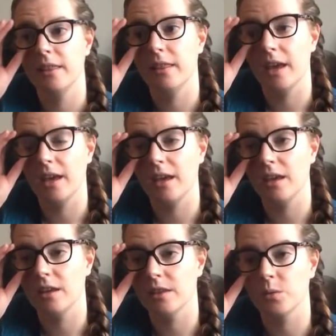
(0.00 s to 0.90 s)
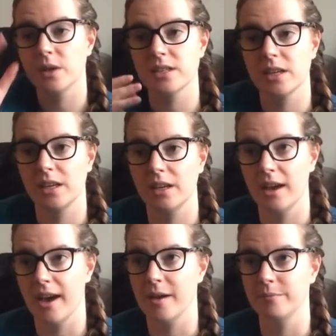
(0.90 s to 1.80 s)
they there was a,
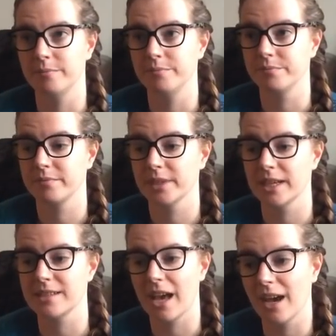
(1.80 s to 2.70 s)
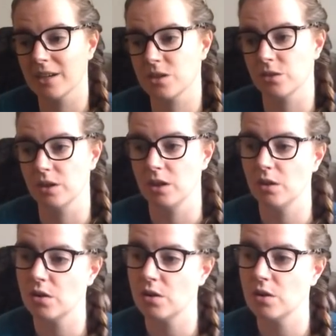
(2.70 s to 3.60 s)
um, a tax or a
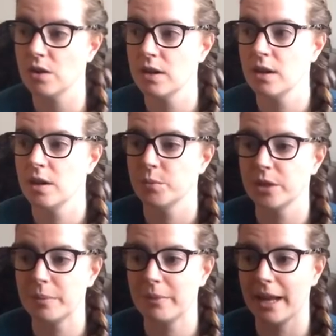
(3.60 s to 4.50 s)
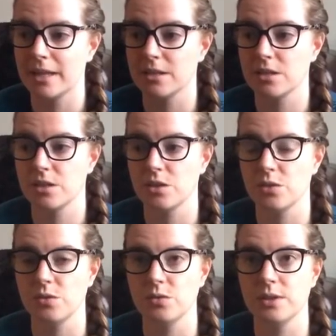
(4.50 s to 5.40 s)
law put in place
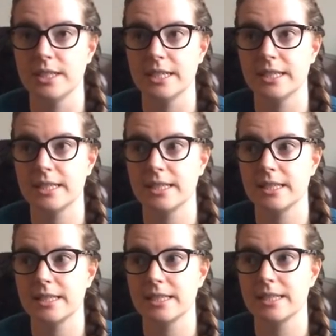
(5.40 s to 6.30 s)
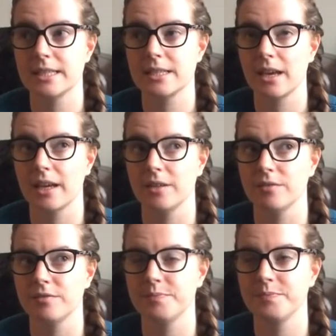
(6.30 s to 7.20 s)
to dis kind of
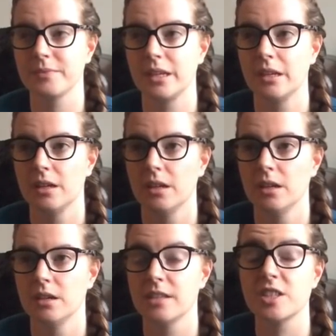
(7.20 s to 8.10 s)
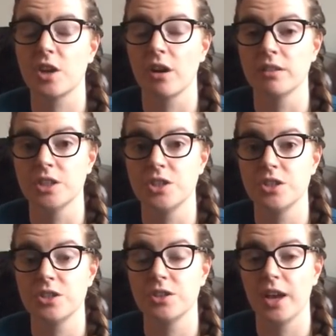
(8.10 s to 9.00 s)

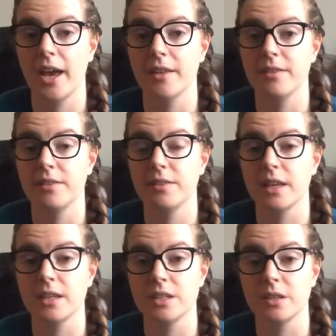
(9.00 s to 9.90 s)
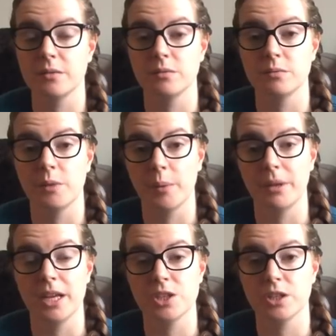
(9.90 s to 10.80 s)
discourage uh, the Indian
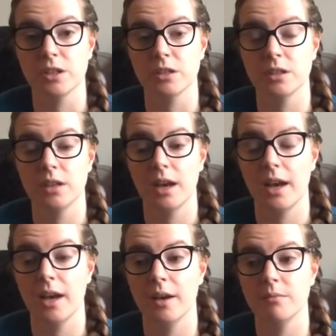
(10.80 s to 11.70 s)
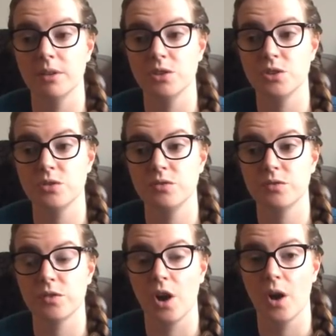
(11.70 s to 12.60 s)
population um,
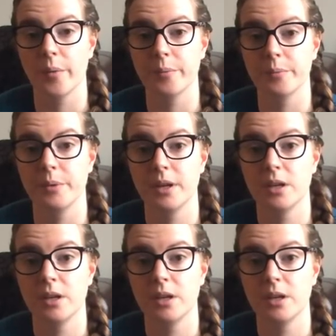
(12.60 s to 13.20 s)
from